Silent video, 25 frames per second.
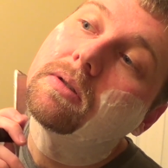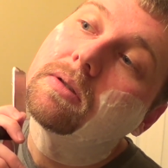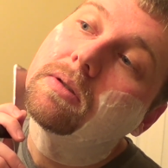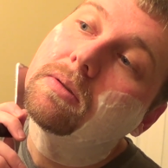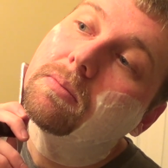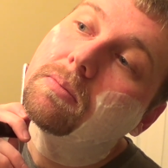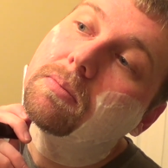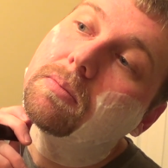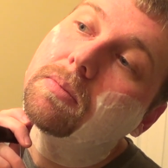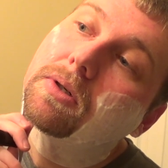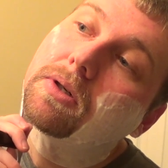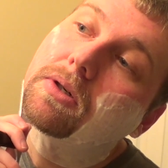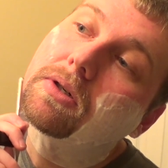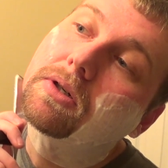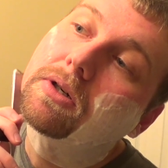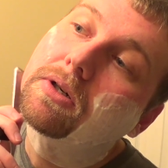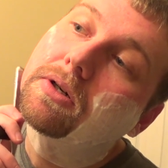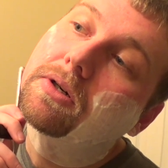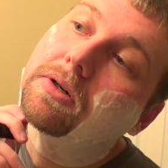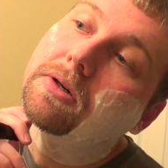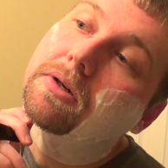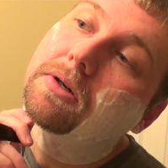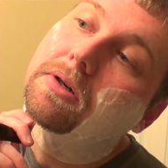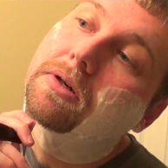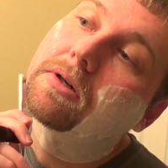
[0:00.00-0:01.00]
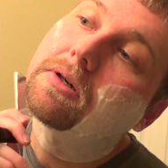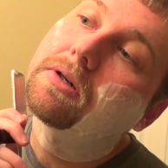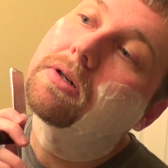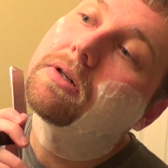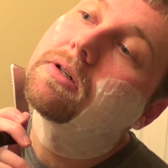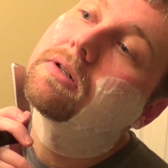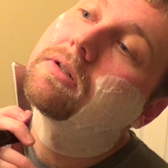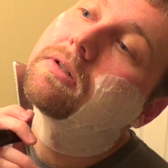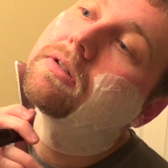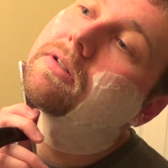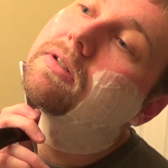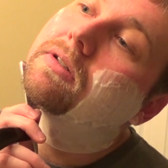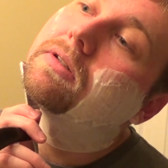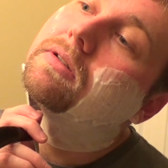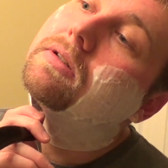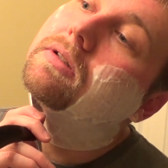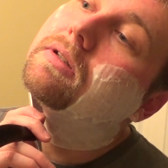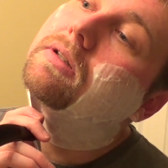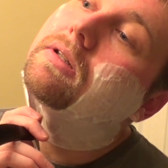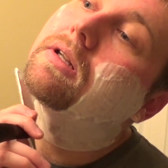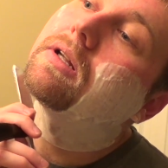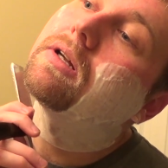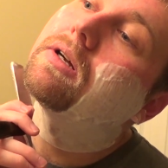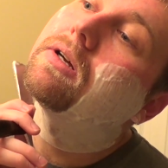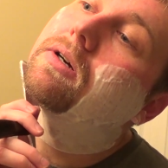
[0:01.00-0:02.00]
The
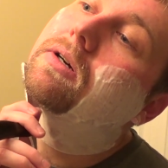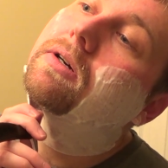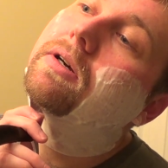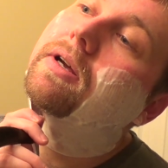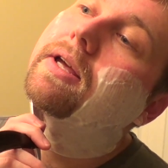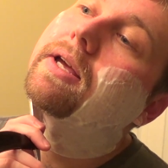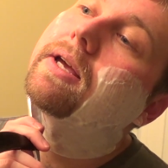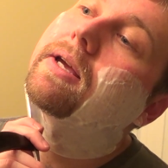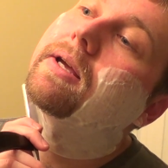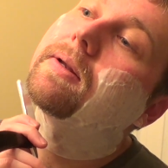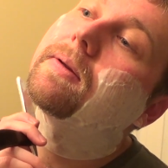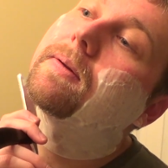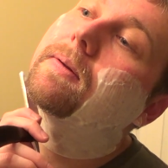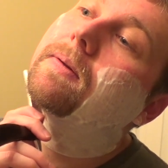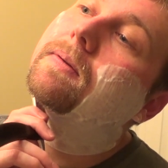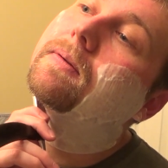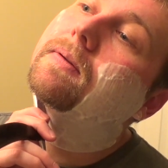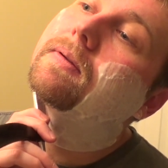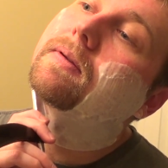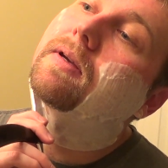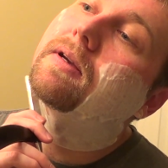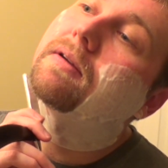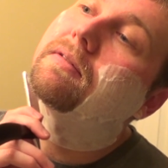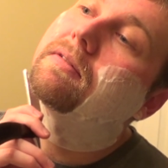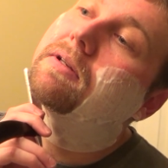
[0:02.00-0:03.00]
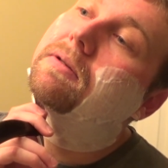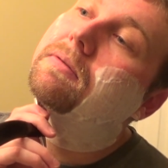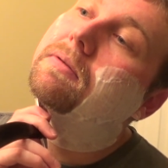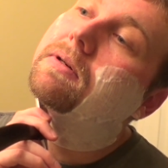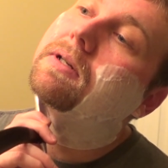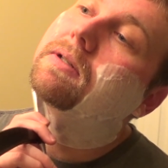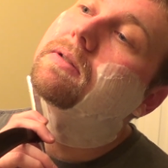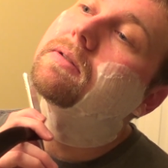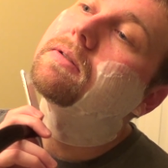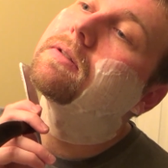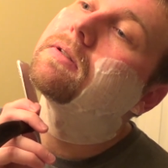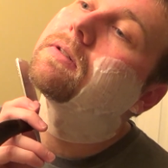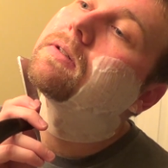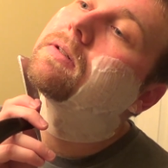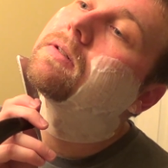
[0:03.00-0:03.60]
long handled safety razor